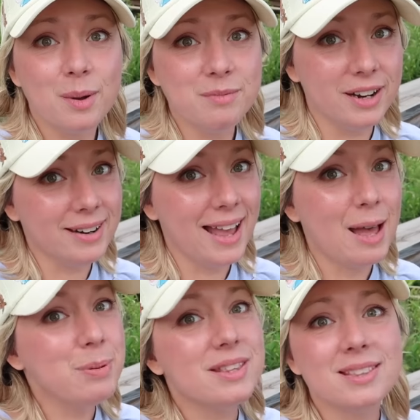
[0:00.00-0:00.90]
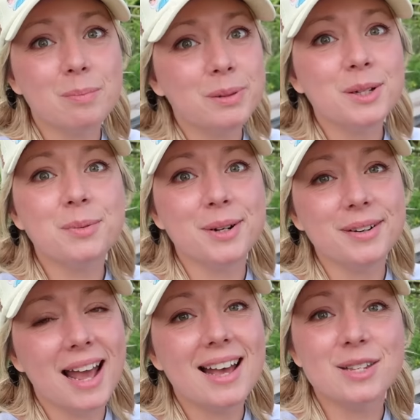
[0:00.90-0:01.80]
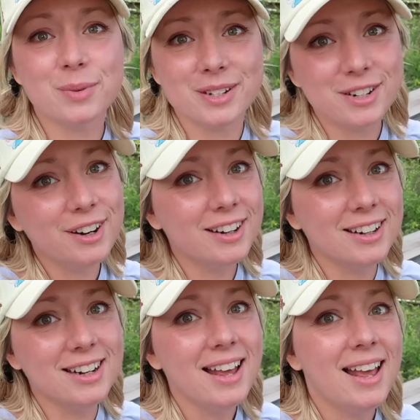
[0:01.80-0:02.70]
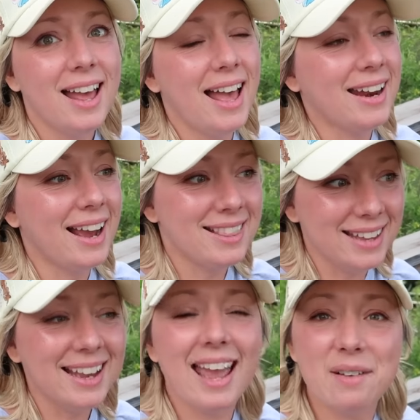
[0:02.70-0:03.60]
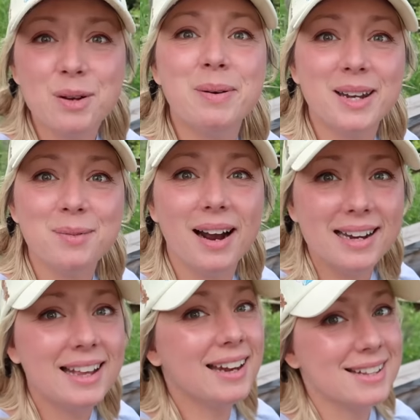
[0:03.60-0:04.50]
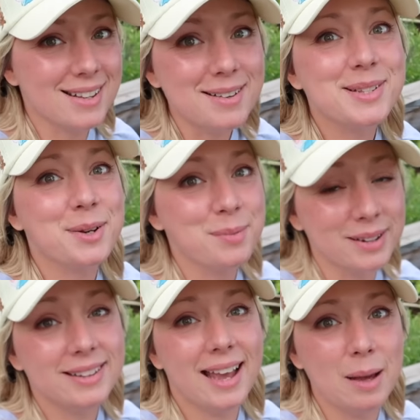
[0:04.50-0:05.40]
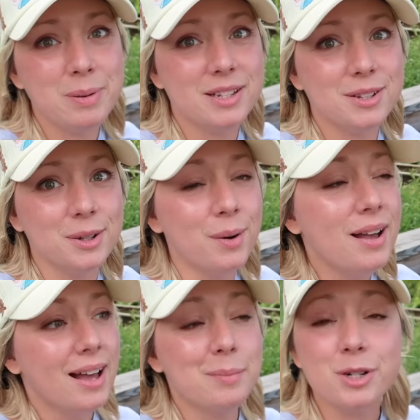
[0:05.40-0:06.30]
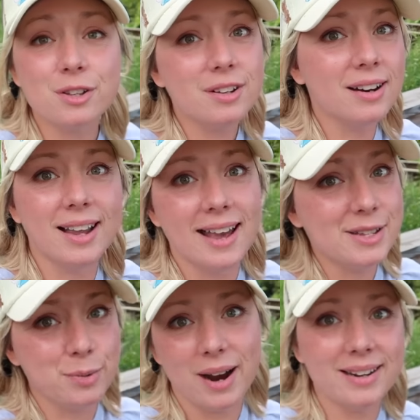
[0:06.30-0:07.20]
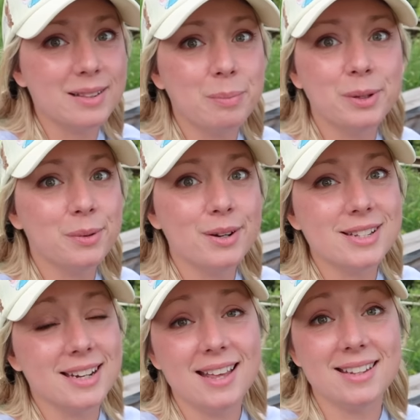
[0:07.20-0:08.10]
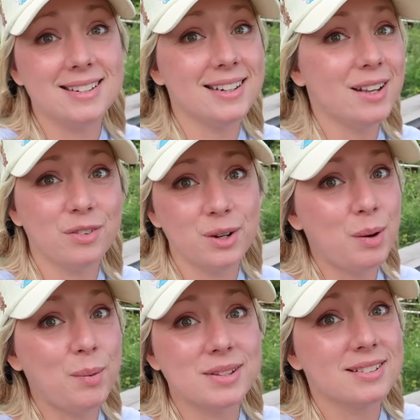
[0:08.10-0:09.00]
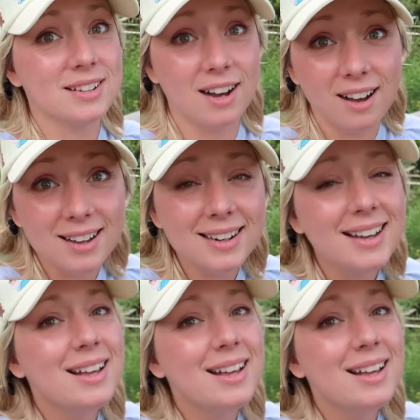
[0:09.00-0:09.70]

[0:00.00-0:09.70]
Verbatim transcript: I'm very happy that the Blue Route has returned and I think everybody riding it is also really happy too. I'm sure there are guests riding the Blue Route today that didn't even know it was gone,